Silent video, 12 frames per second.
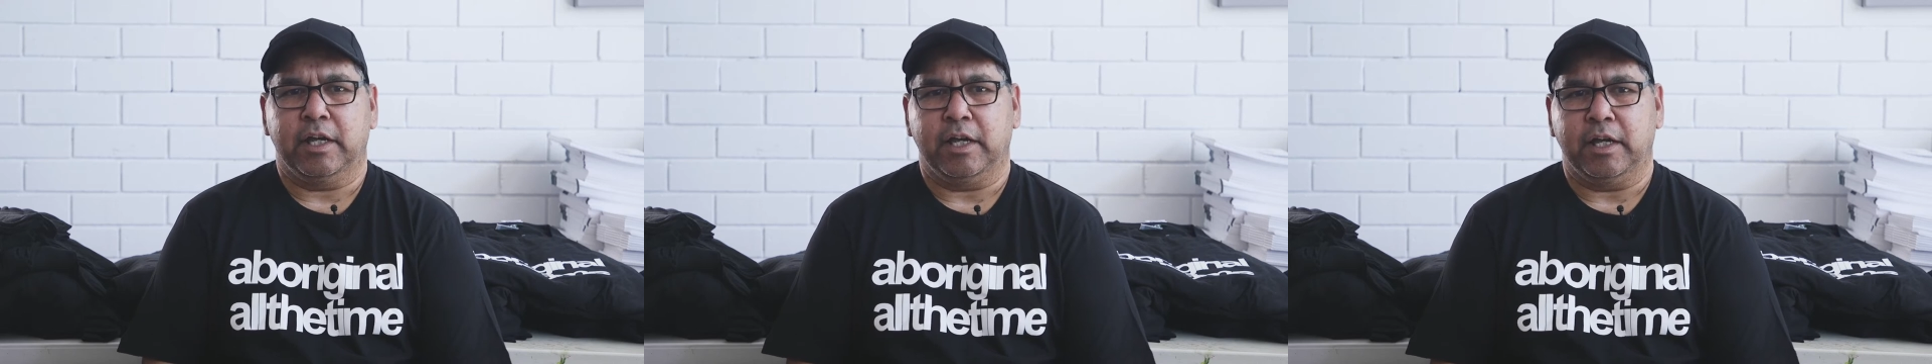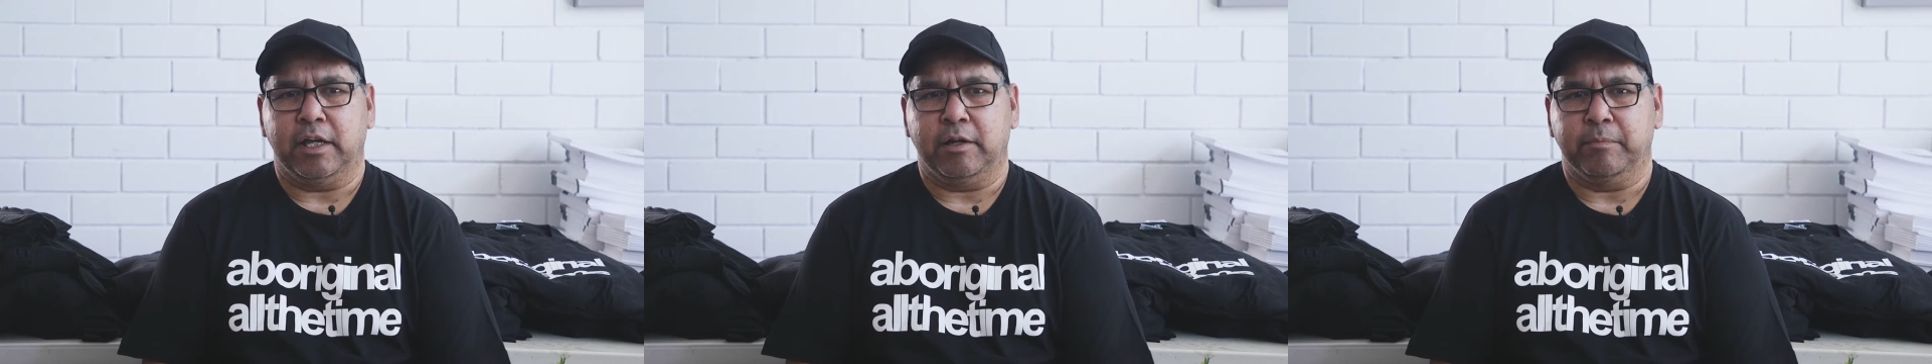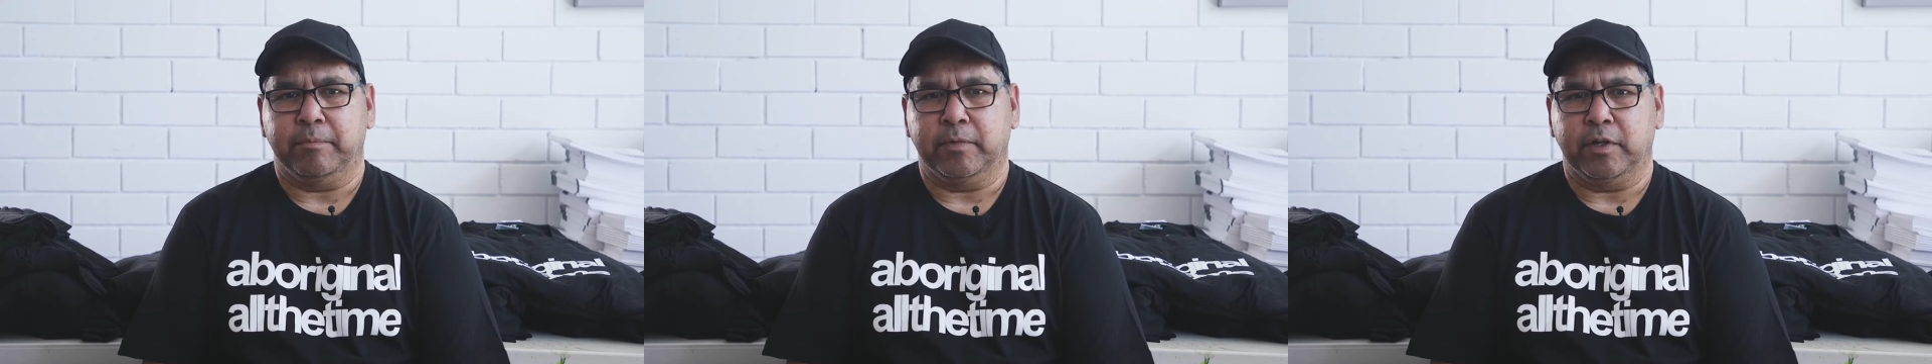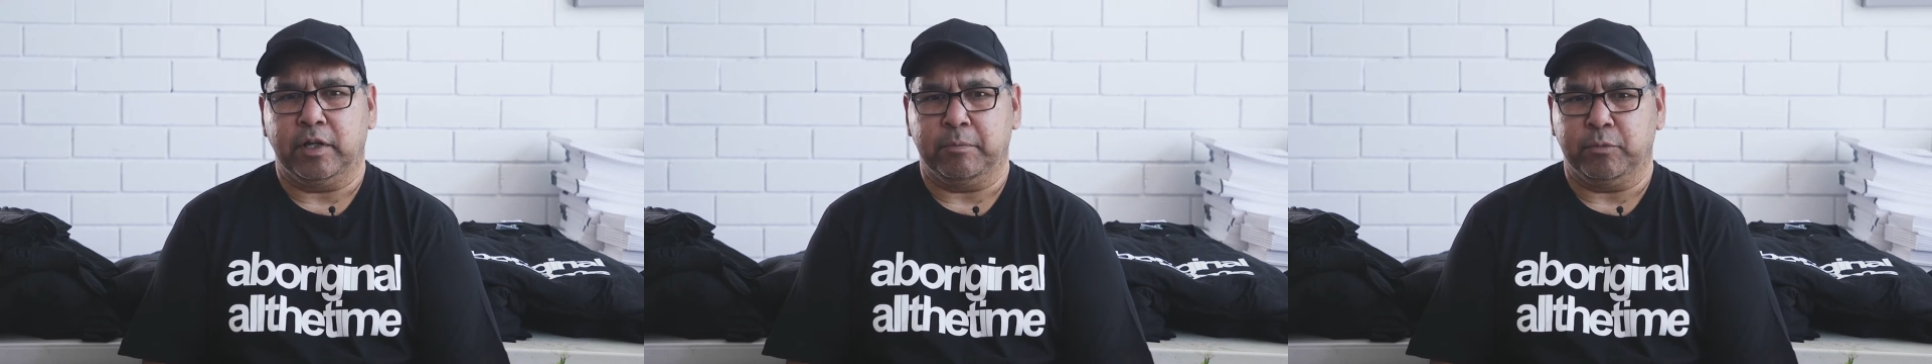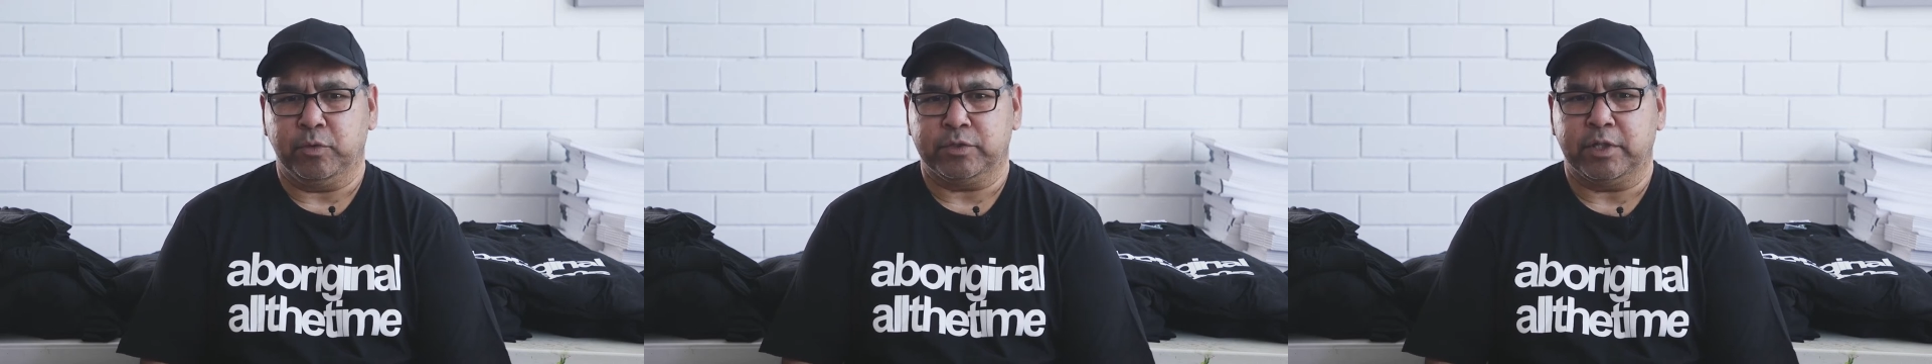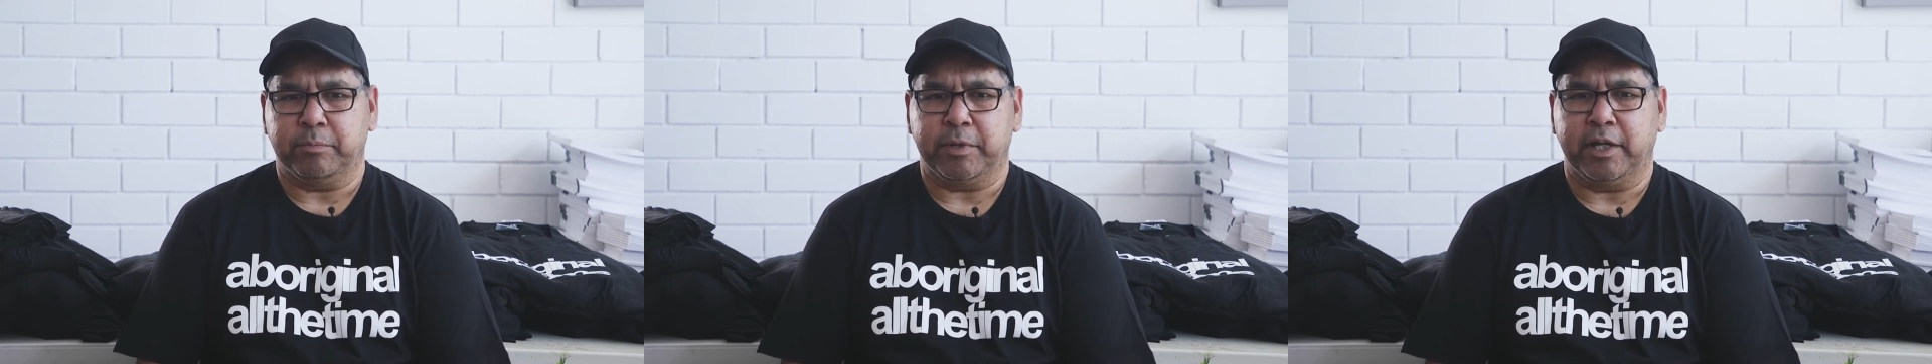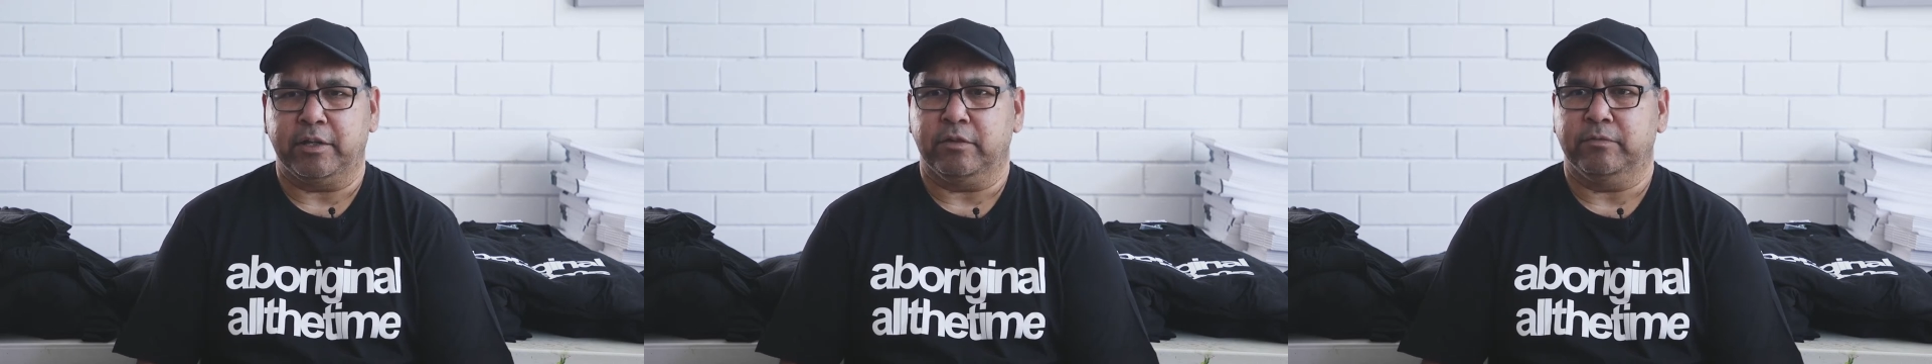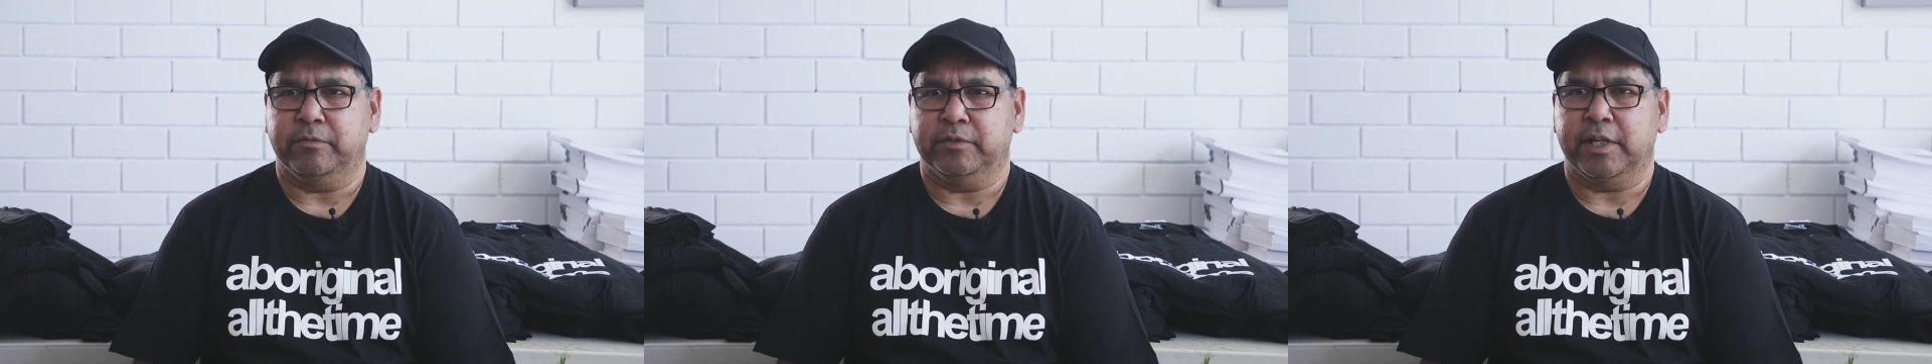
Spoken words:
I'm also part of